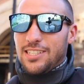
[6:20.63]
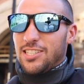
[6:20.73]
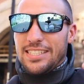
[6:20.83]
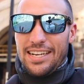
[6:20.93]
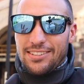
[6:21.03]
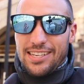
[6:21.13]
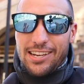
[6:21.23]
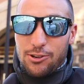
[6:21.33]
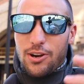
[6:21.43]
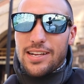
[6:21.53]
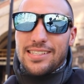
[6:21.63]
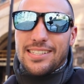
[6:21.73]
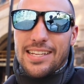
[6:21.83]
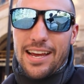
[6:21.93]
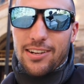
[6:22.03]
It just sounds like crazy
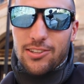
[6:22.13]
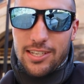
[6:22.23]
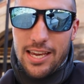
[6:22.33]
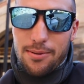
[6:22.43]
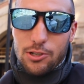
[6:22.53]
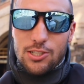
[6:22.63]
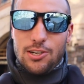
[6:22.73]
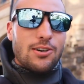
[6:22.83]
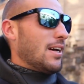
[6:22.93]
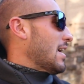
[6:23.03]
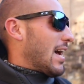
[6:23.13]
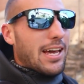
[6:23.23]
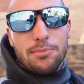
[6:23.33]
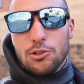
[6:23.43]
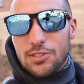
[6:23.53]
static on the camera. So
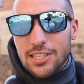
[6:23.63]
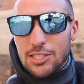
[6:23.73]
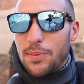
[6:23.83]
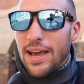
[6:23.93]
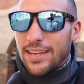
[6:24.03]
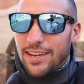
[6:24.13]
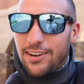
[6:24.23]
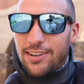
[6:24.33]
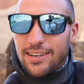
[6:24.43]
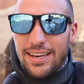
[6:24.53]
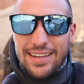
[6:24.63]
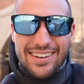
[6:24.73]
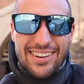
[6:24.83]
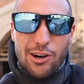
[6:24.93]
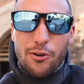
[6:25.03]
had to move to this back area, and
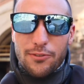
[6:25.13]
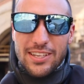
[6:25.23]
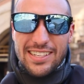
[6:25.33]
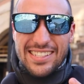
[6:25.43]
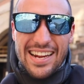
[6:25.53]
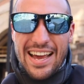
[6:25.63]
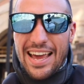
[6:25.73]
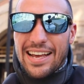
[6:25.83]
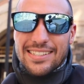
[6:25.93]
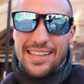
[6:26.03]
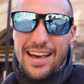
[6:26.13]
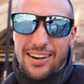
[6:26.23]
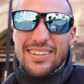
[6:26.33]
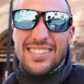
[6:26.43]
hopefully it's not as loud.